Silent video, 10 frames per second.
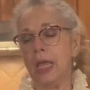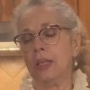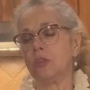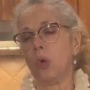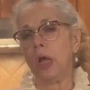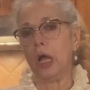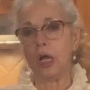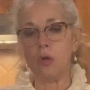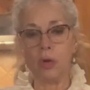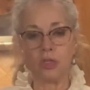So I
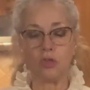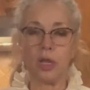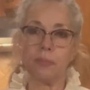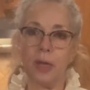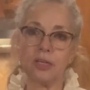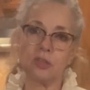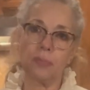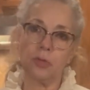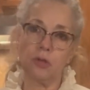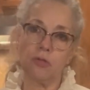always try to make
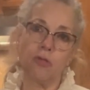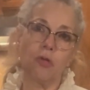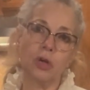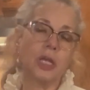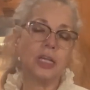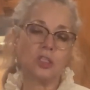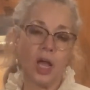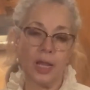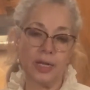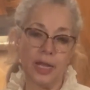something for each
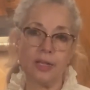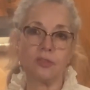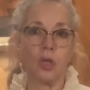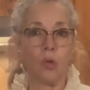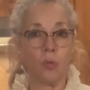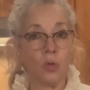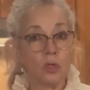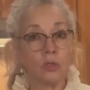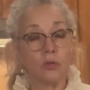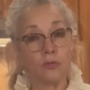holiday. So
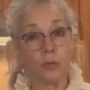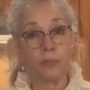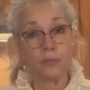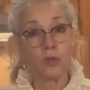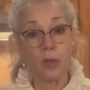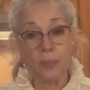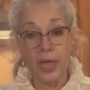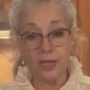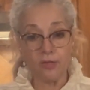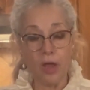for St.
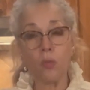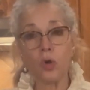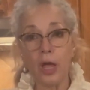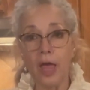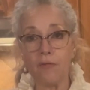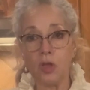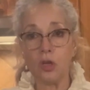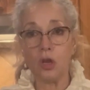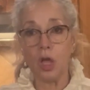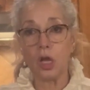Patty's Day, we're
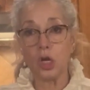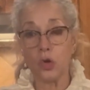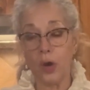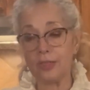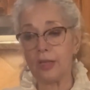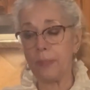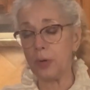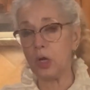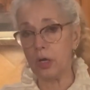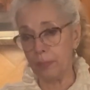having grasshopper
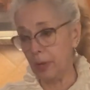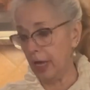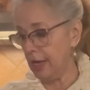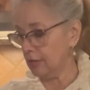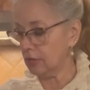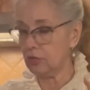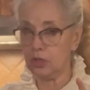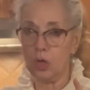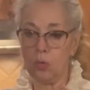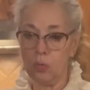cupcakes.
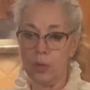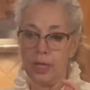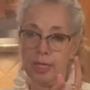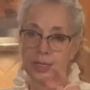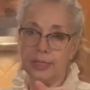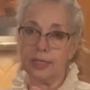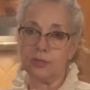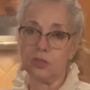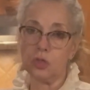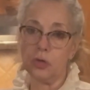So
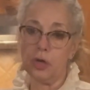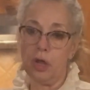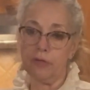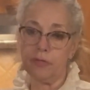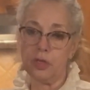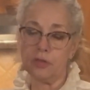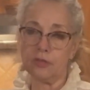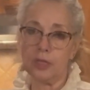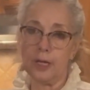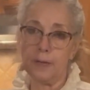let's turn off
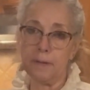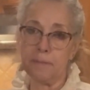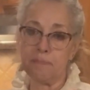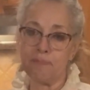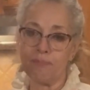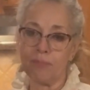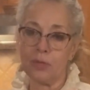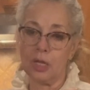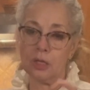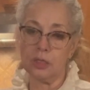this,
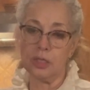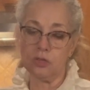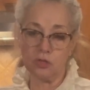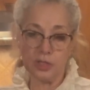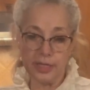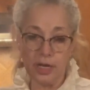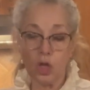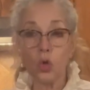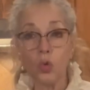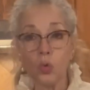let's let it
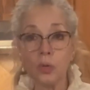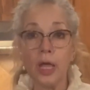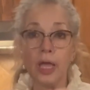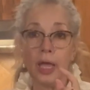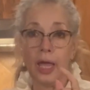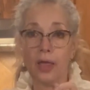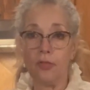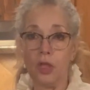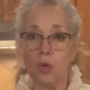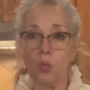cool, and
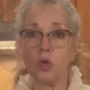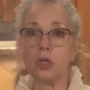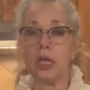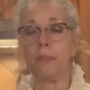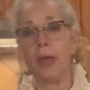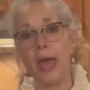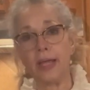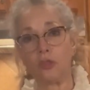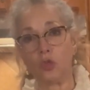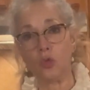then we'll get
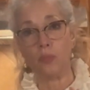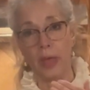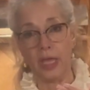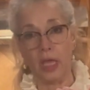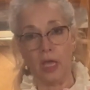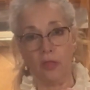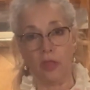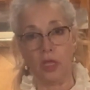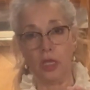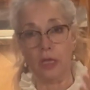back to making
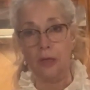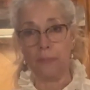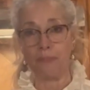the